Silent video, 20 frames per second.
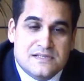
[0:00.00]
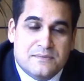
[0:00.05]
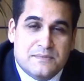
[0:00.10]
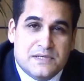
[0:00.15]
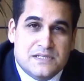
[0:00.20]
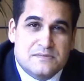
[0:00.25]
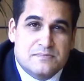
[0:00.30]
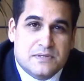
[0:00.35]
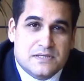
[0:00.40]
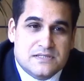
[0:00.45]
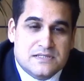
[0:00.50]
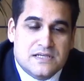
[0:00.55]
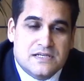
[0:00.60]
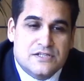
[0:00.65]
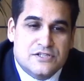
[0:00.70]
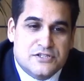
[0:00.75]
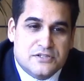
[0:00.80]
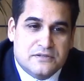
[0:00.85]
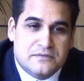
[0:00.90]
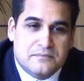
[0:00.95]

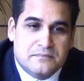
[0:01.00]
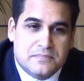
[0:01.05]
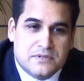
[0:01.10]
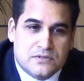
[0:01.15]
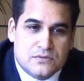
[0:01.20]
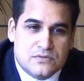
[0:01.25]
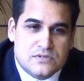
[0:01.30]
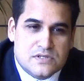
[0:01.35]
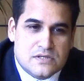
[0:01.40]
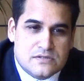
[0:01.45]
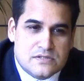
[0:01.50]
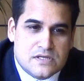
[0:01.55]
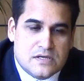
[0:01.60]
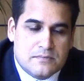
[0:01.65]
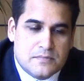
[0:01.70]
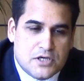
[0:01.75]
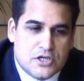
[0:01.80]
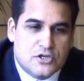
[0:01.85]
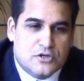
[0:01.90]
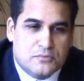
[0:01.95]
expectation, but also
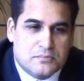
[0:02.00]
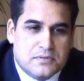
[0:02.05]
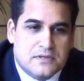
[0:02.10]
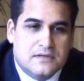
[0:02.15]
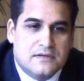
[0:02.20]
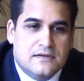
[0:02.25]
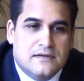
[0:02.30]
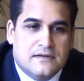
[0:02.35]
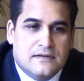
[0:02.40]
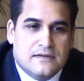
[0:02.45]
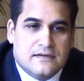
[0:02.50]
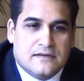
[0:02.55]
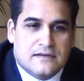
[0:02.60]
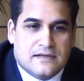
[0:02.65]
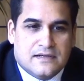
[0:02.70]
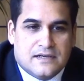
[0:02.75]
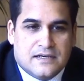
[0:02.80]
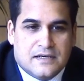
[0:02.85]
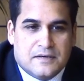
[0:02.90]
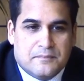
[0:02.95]
some hope
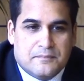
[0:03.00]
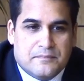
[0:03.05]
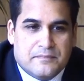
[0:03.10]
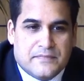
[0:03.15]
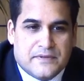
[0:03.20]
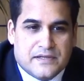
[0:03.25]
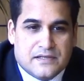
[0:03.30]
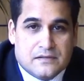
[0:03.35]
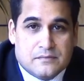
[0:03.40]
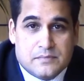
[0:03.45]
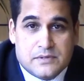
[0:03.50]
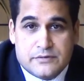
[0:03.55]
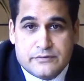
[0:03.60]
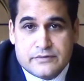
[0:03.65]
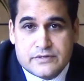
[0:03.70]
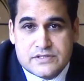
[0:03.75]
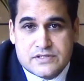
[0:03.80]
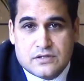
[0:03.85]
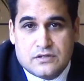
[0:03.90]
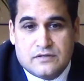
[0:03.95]
that it will be
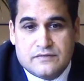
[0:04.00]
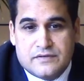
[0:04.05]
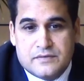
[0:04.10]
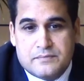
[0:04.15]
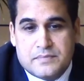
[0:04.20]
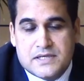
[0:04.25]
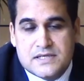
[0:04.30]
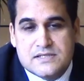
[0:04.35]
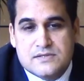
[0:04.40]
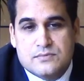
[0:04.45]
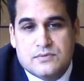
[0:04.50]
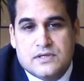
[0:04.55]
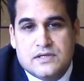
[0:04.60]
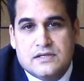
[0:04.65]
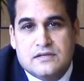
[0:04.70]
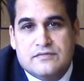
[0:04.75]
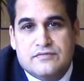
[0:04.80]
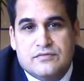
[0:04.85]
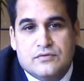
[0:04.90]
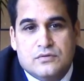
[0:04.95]
resolved the best
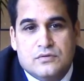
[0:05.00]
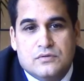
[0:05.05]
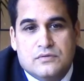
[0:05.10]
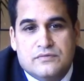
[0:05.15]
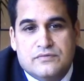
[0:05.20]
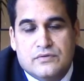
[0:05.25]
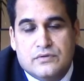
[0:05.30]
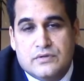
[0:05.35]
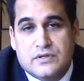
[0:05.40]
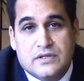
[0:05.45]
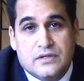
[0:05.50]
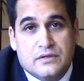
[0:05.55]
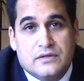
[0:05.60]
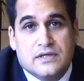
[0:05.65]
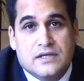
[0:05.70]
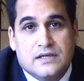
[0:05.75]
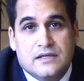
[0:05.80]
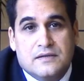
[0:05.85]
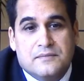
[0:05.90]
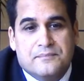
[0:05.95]
way for the
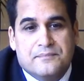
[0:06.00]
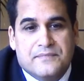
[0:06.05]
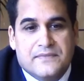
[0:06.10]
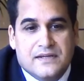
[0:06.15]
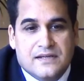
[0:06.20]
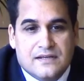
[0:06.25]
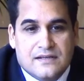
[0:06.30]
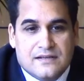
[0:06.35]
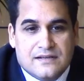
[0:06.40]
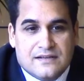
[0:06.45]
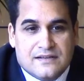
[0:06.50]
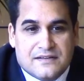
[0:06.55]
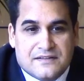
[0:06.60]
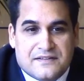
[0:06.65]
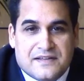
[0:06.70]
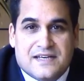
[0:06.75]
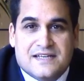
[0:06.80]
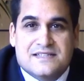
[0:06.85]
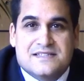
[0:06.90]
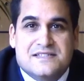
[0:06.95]
UK.
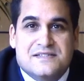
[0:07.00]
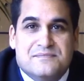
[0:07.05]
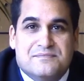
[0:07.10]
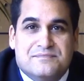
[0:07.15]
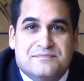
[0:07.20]
Thanks.